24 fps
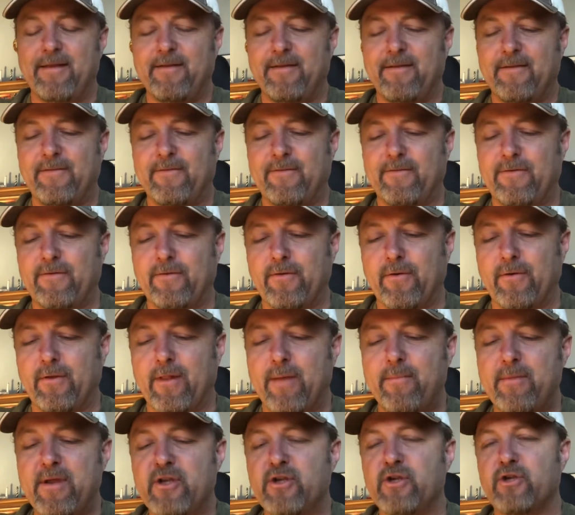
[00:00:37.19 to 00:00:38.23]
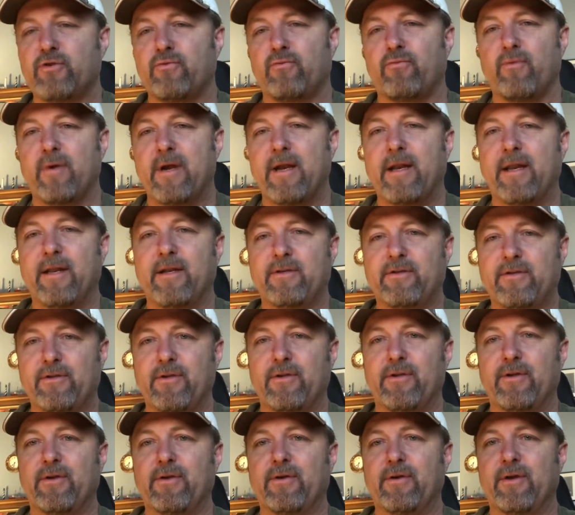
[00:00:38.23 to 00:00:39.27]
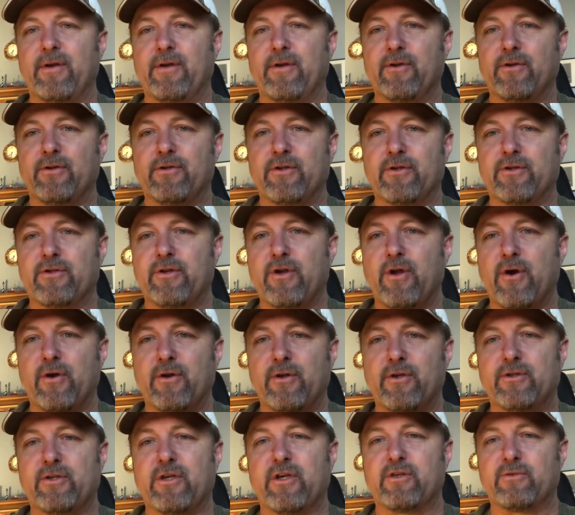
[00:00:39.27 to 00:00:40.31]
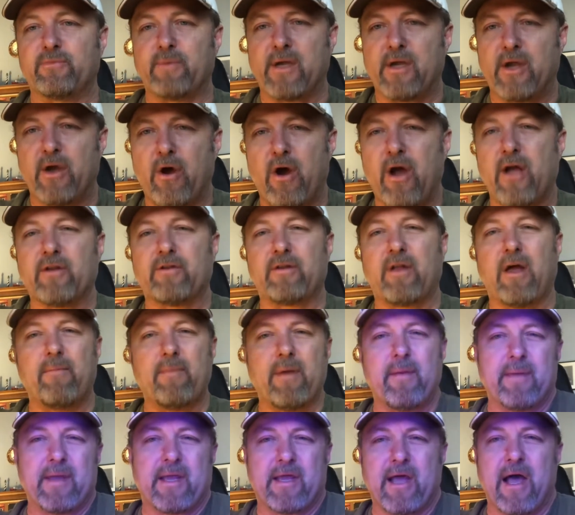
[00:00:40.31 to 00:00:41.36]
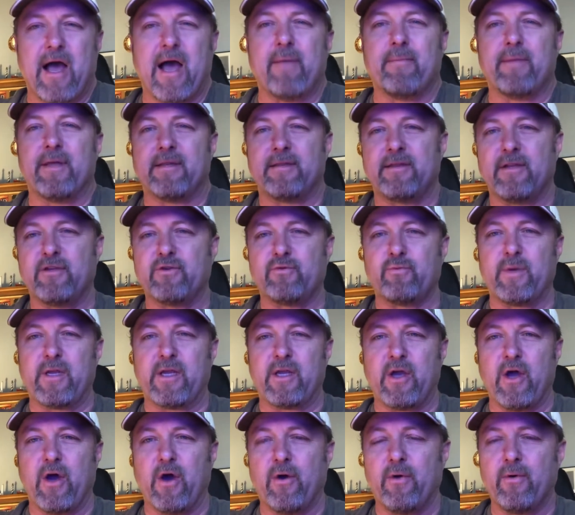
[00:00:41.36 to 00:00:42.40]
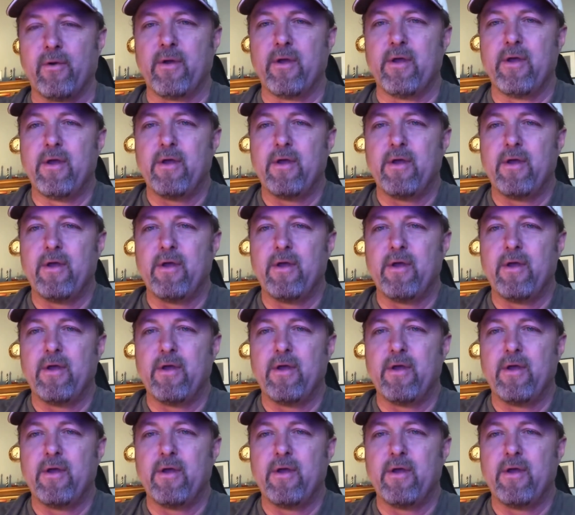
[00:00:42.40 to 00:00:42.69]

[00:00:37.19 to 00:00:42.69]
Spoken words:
And so let me just read it to you, and you'll just notice as we go. I'll maybe comment as we go.